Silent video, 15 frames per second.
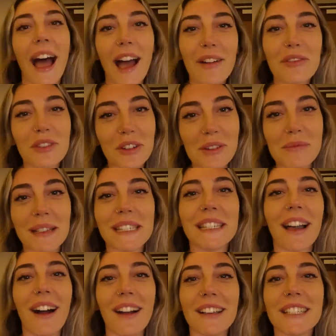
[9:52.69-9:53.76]
After the
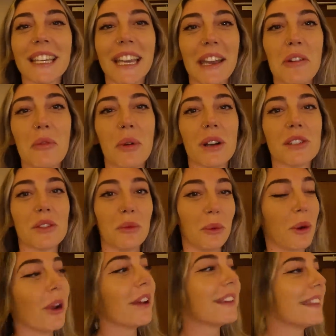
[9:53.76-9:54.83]
massage, it was
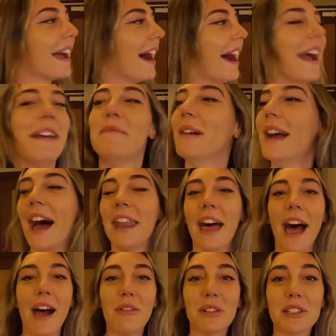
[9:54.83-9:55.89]
work time and
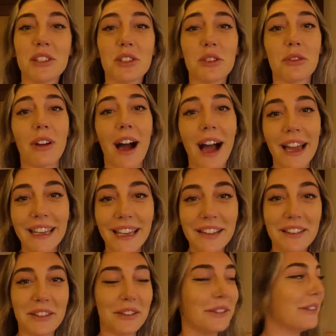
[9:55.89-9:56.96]
I was
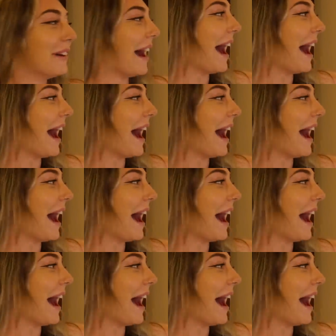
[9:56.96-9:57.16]
trying to